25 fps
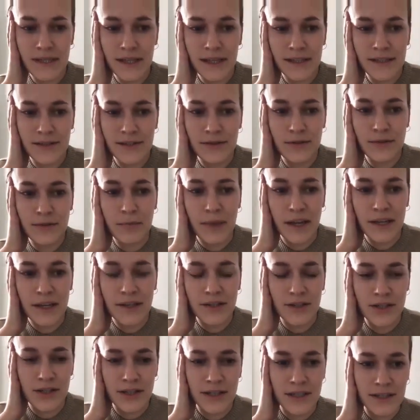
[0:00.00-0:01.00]
that you
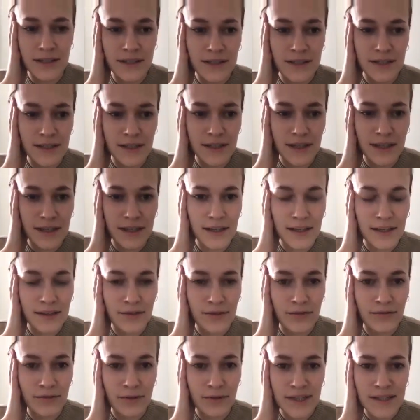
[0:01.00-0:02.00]
mentioned in
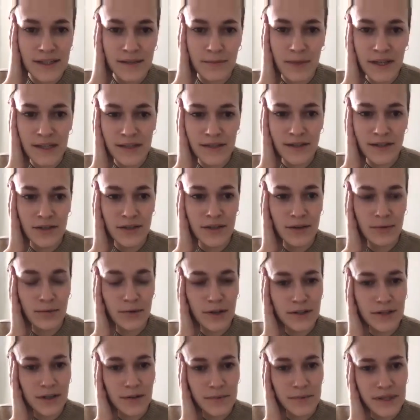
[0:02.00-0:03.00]
your voice message, the
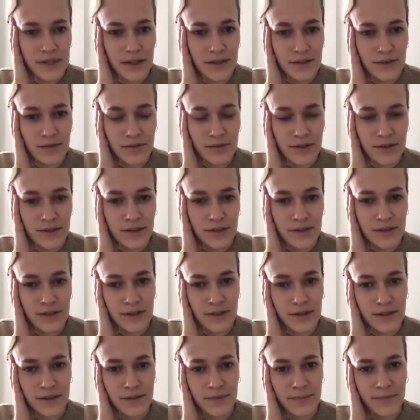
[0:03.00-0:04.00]
workshops that you
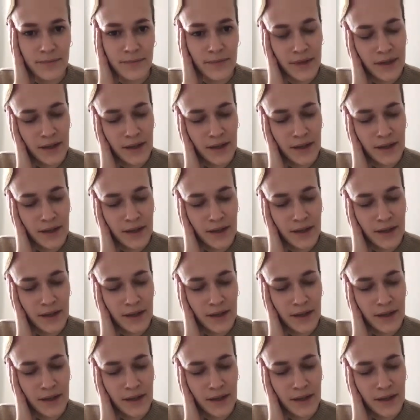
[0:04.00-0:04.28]
were